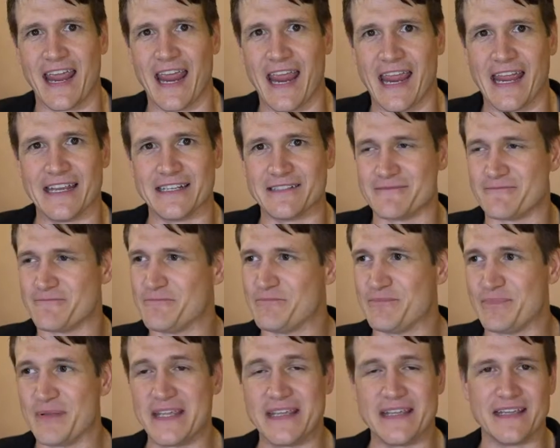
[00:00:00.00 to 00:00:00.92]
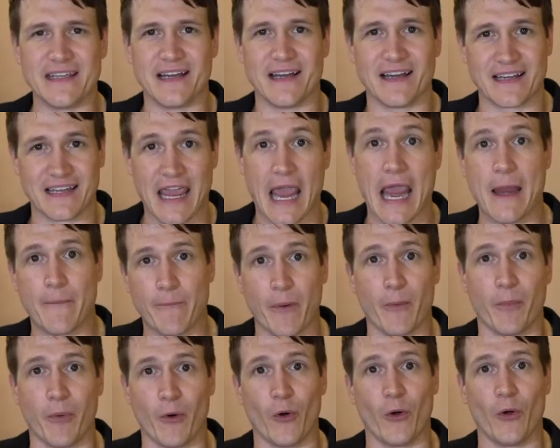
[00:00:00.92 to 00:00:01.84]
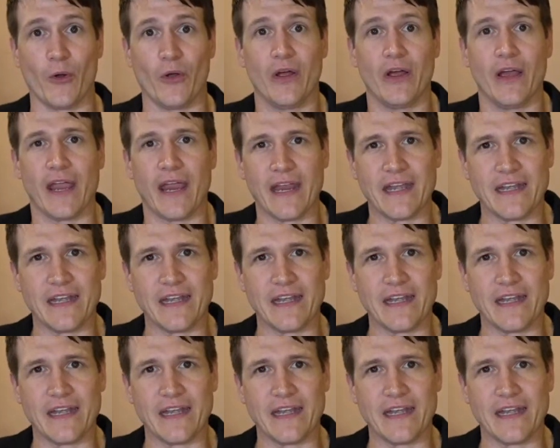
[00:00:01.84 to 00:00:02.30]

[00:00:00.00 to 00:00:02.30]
and be a capable